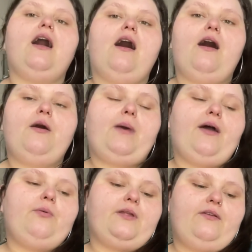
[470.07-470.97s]
Um, I
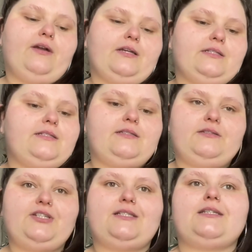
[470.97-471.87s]
hope that you guys
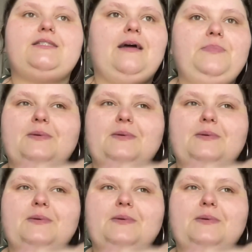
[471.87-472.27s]
just accept